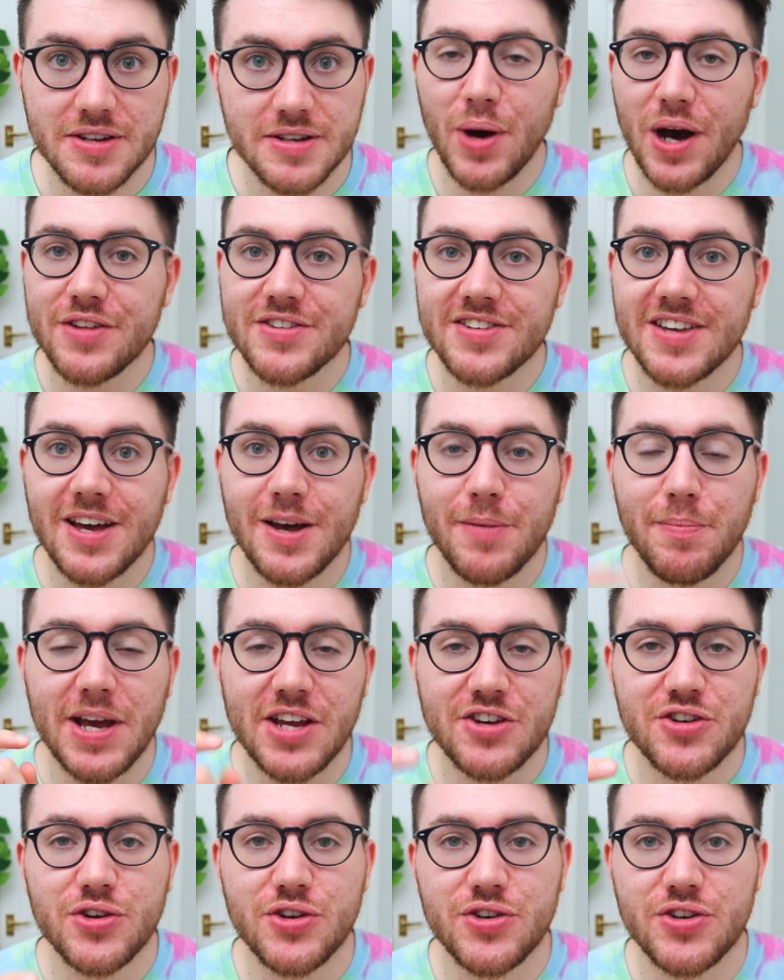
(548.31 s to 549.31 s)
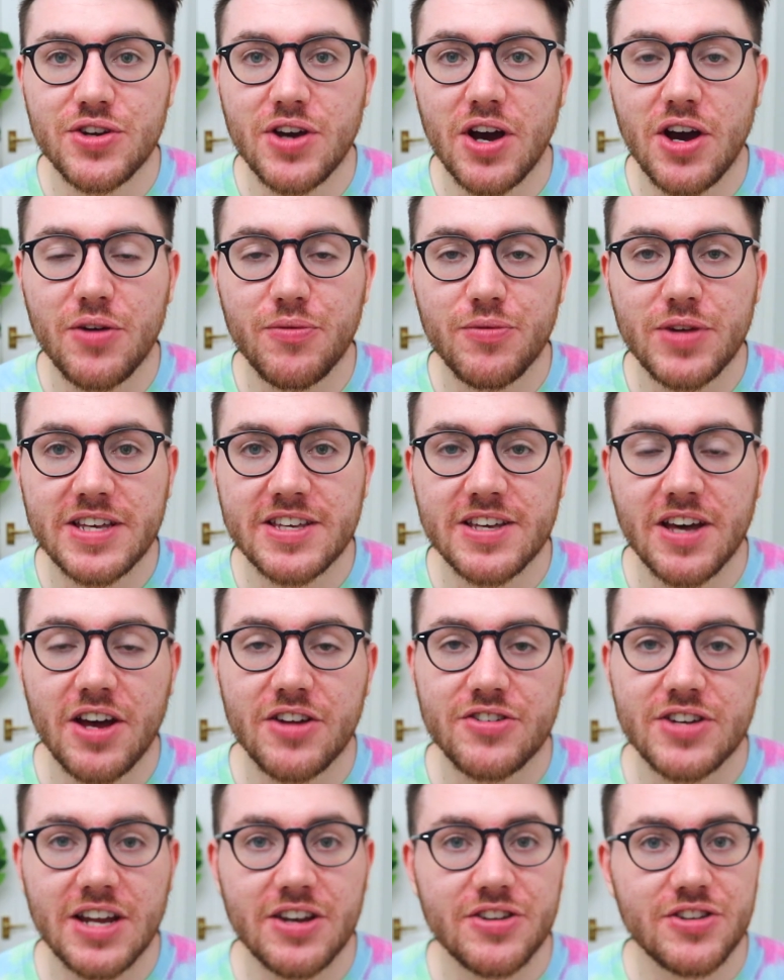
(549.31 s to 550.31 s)
But make sure you do your own
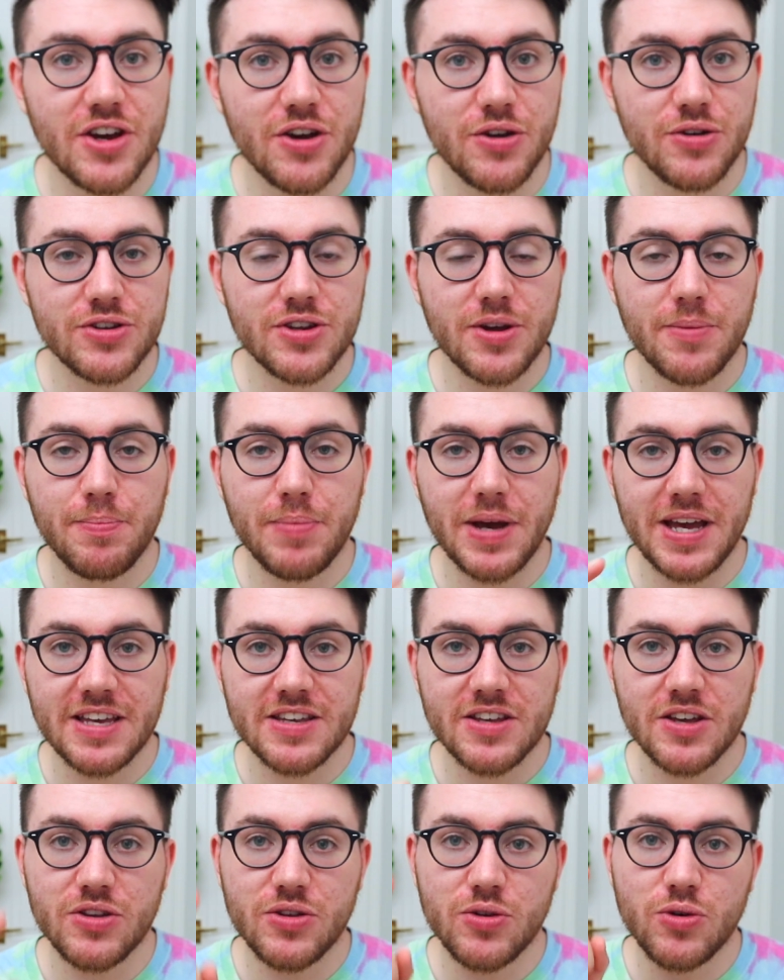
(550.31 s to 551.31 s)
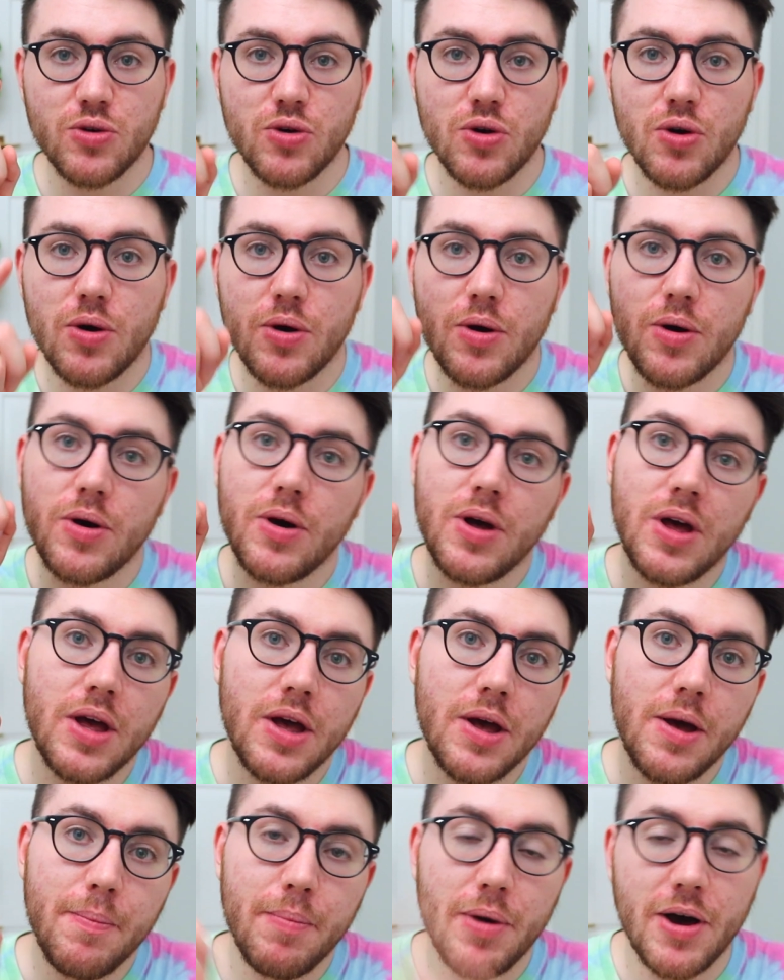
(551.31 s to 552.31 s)
research and don't base your
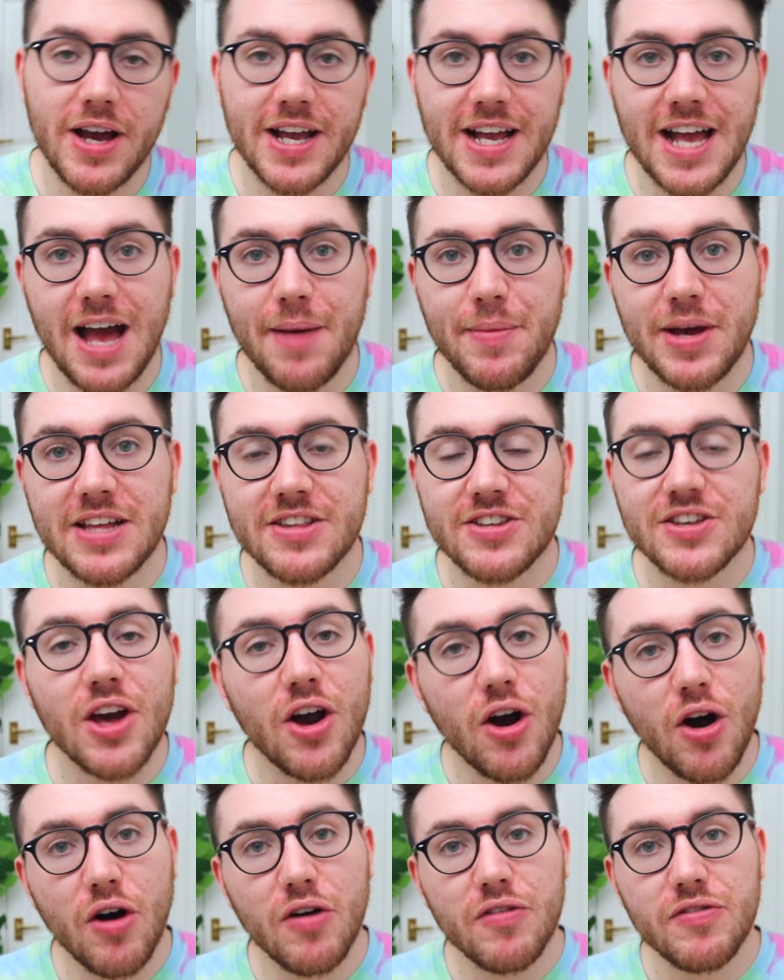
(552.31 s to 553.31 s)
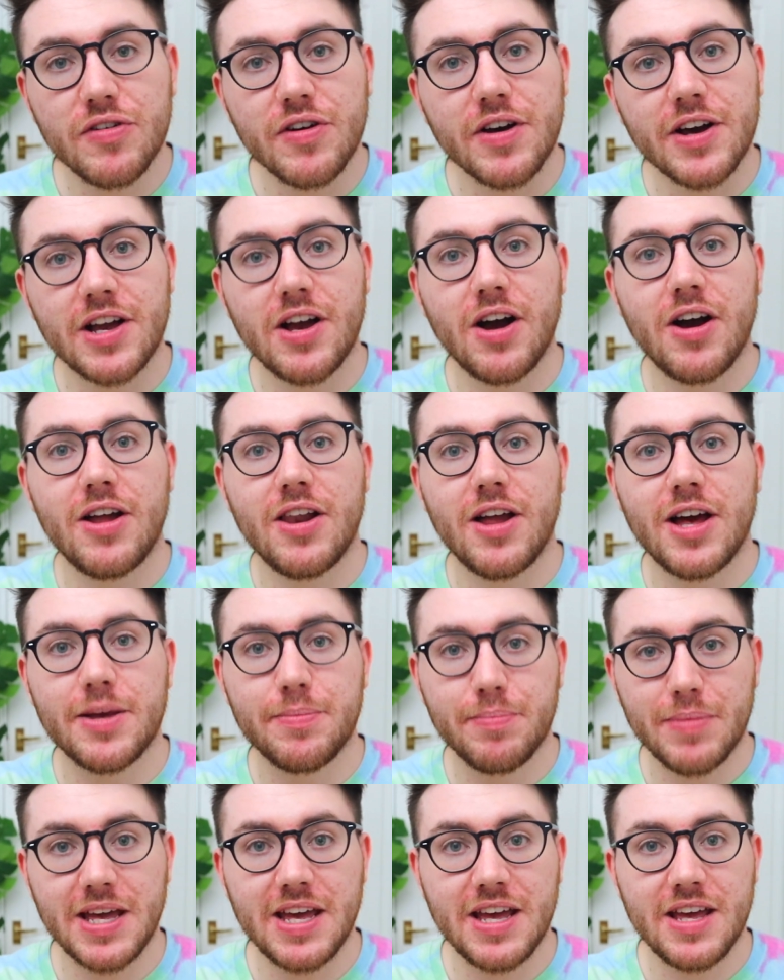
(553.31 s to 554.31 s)
buying habits off a guy
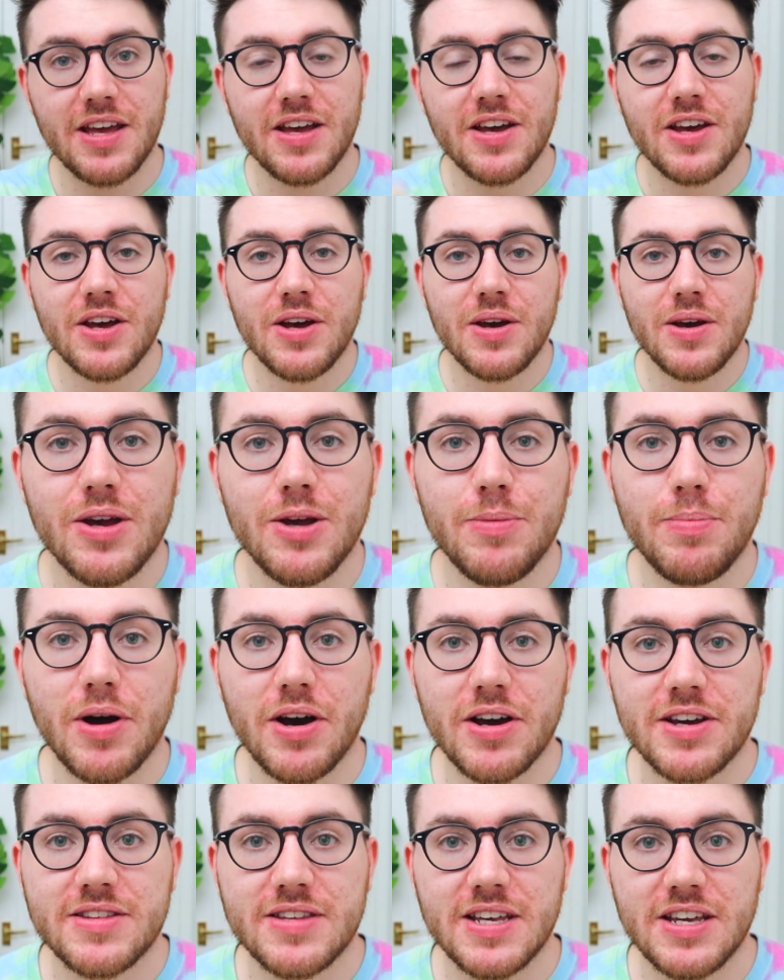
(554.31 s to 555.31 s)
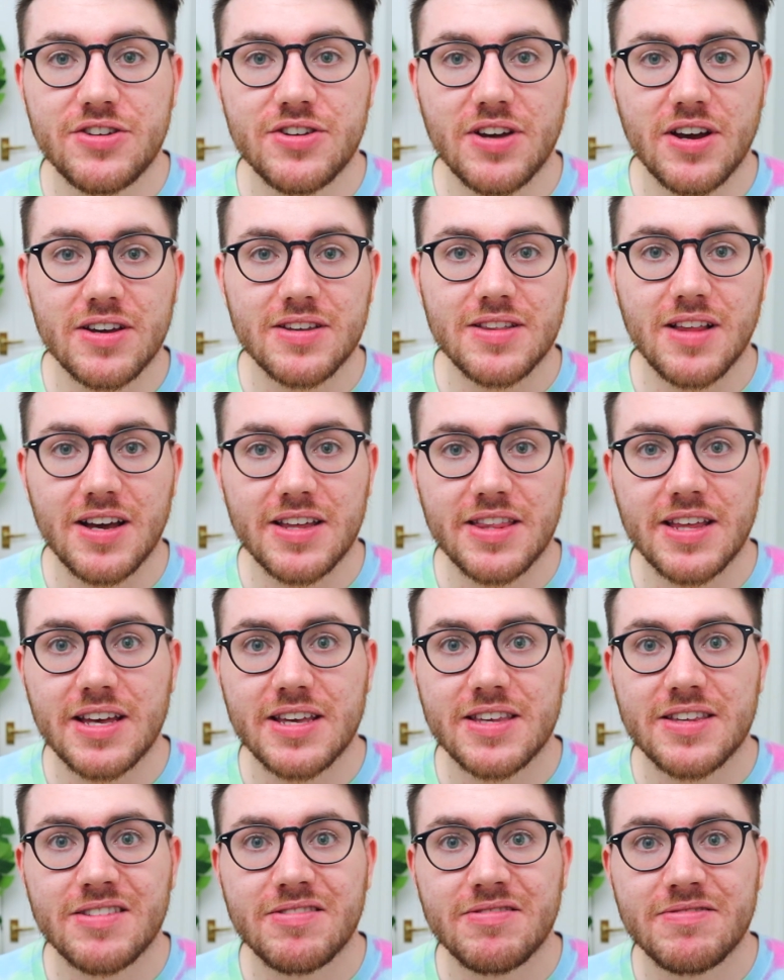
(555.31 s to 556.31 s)
like me who buys t-shirts like
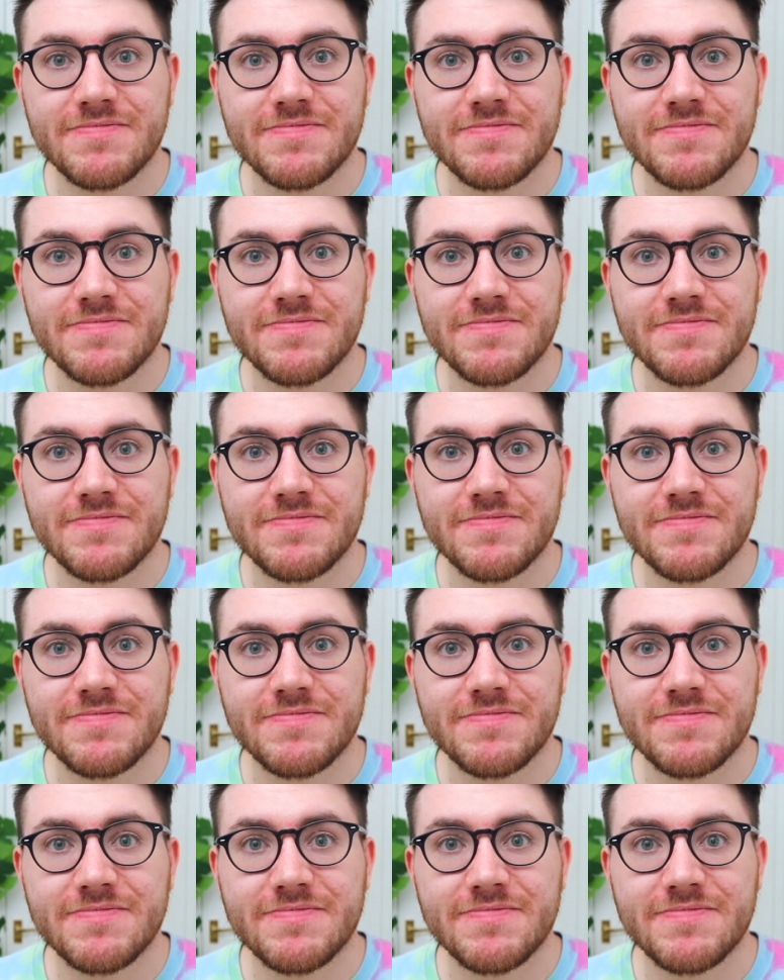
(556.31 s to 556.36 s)
this.